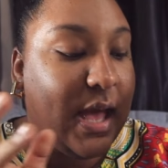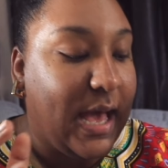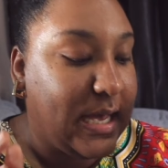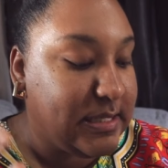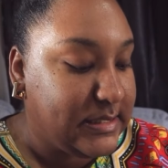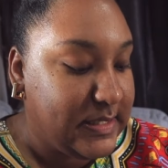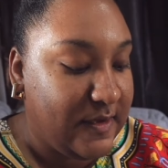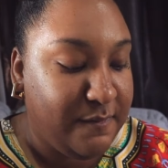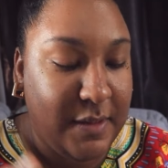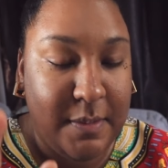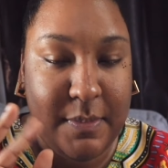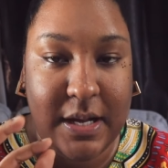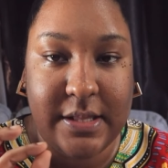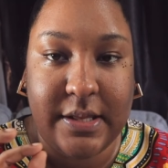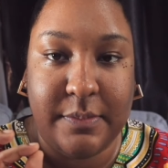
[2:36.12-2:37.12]
I saved my
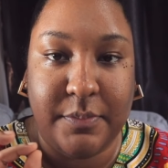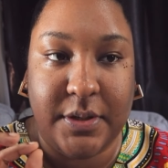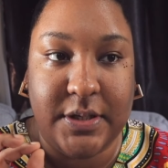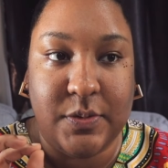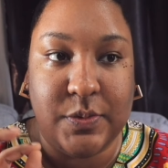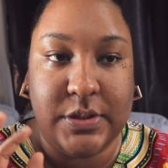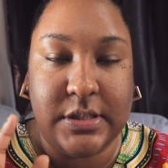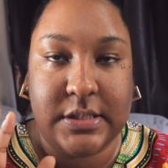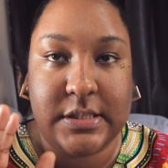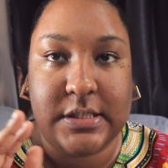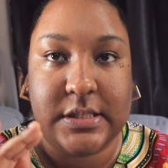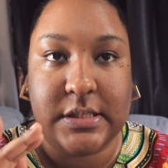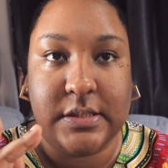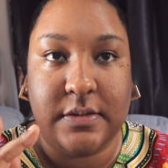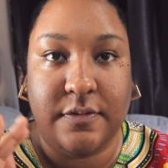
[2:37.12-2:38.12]
Bath and Body
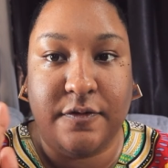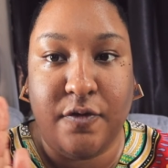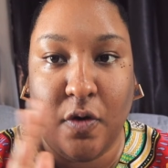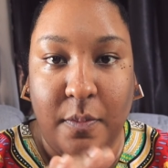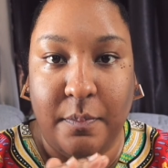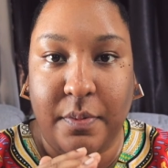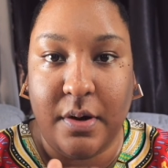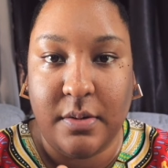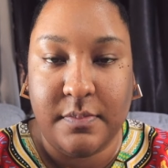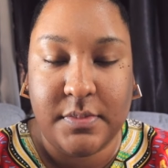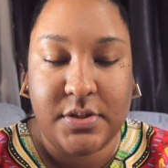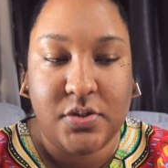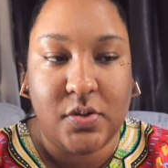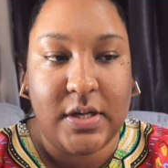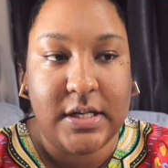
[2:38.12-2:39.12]
Works foam pump
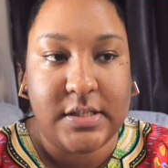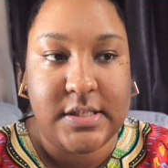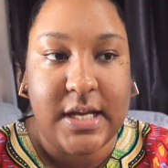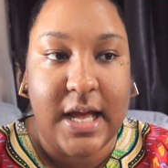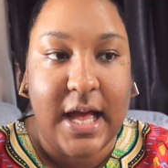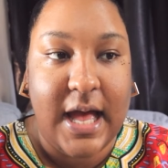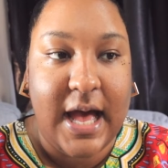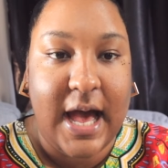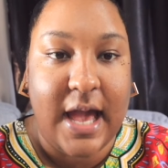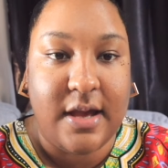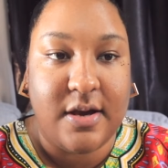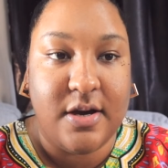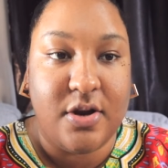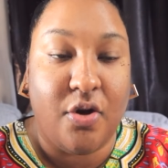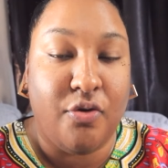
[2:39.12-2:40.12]
so that I
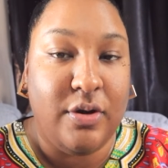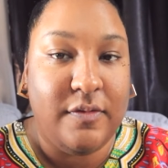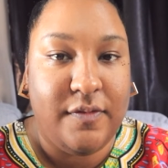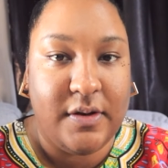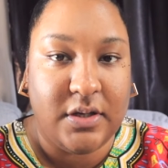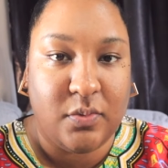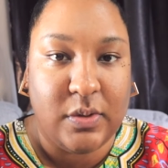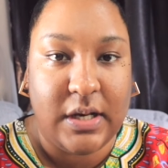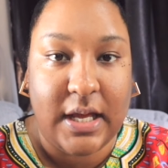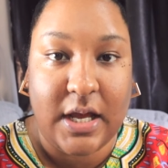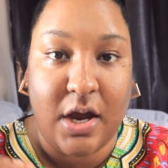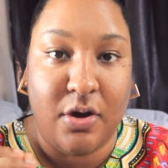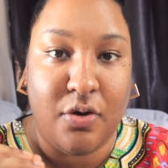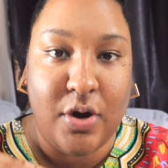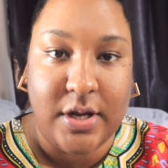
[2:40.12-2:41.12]
could refill it with like
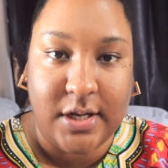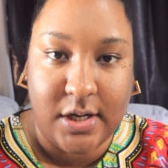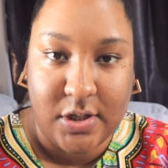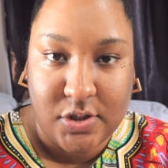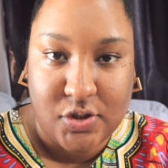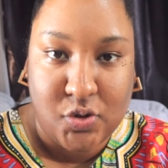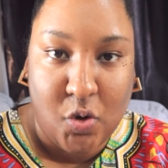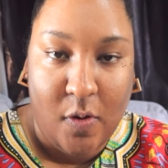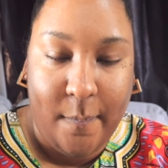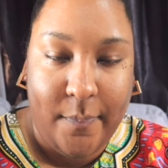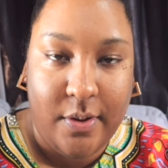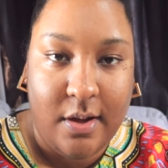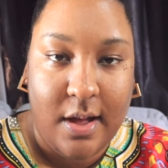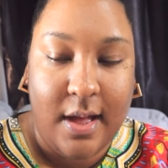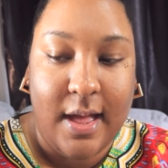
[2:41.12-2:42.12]
a regular soap,
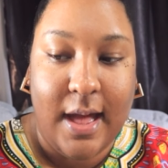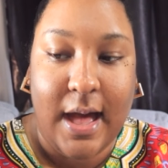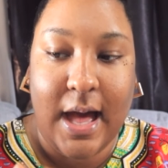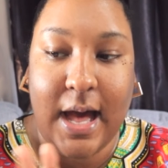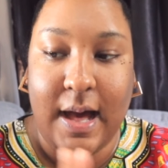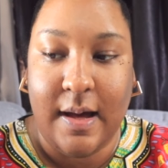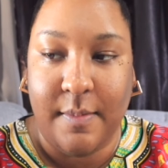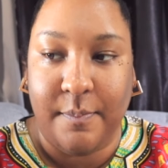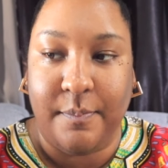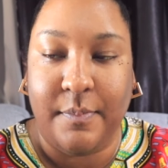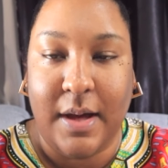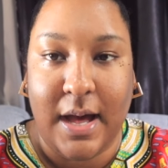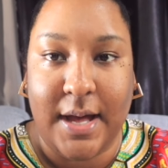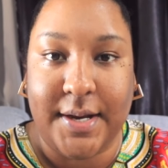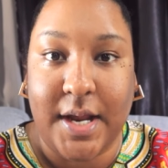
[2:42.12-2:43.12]
and
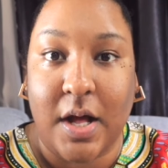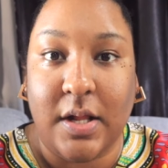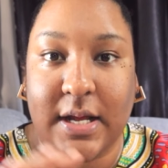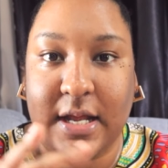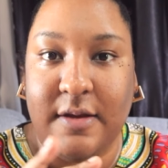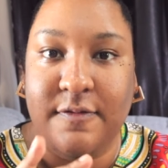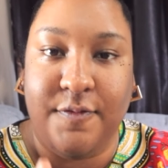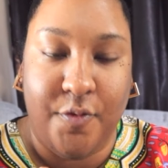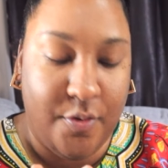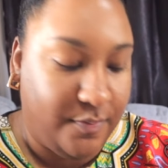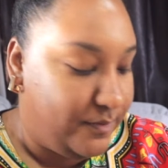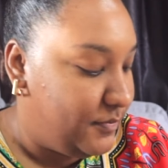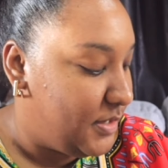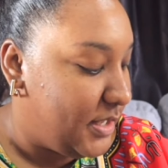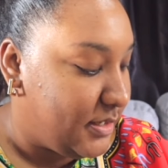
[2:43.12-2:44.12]
I'll get the
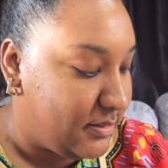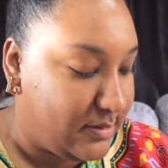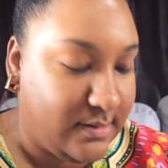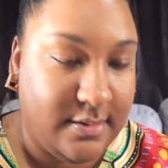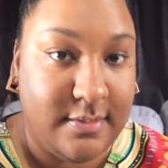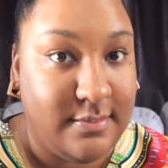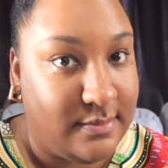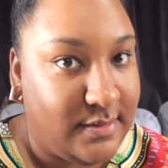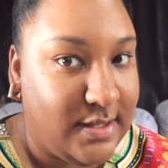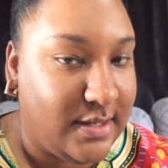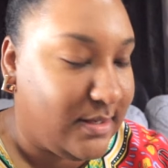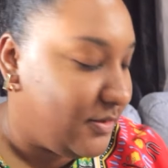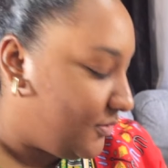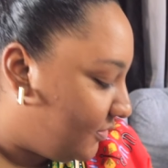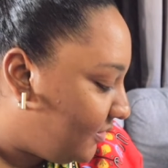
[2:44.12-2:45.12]
foam, like, yeah.